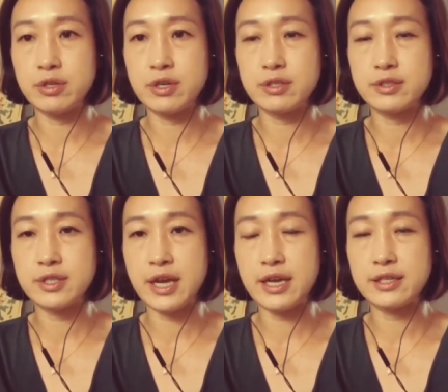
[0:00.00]
and
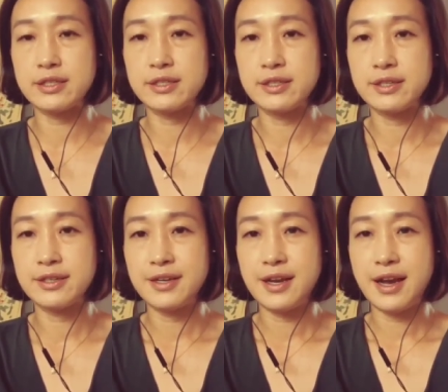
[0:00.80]
said,
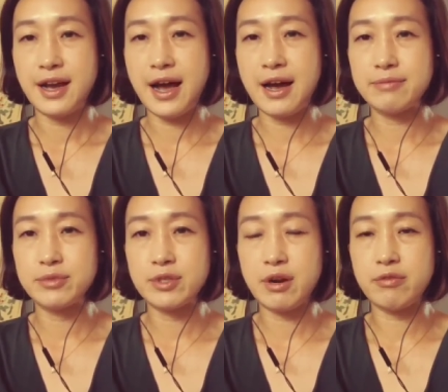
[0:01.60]
"I'm
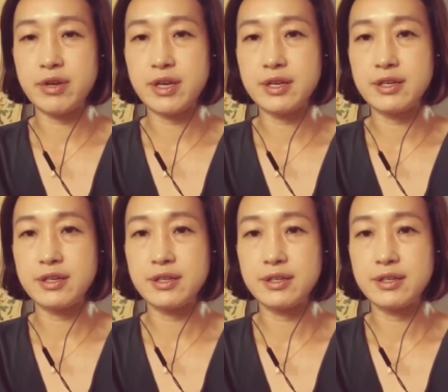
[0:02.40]
sorry."